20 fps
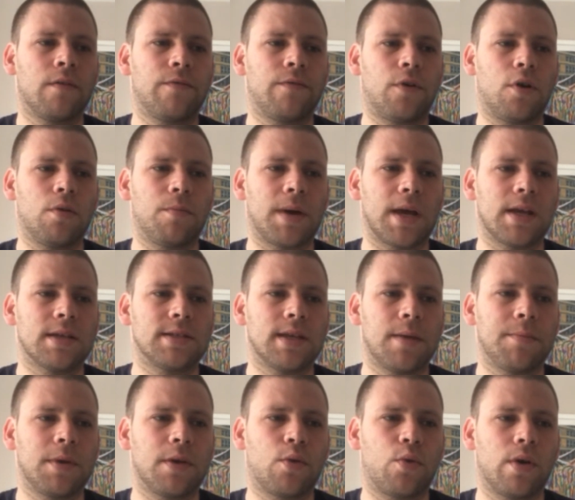followed by a
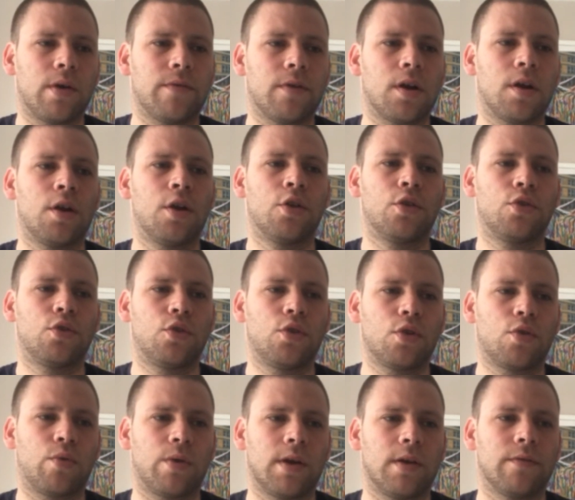semi-quaver,
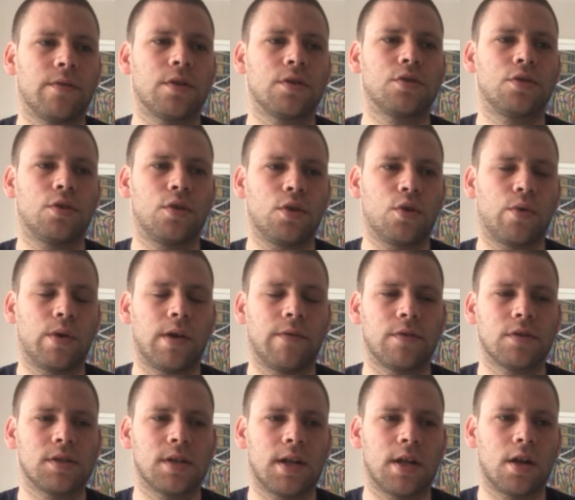2
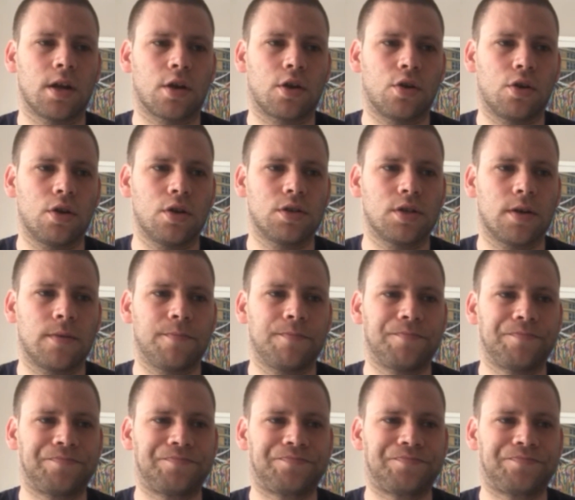quavers and then a crotchet.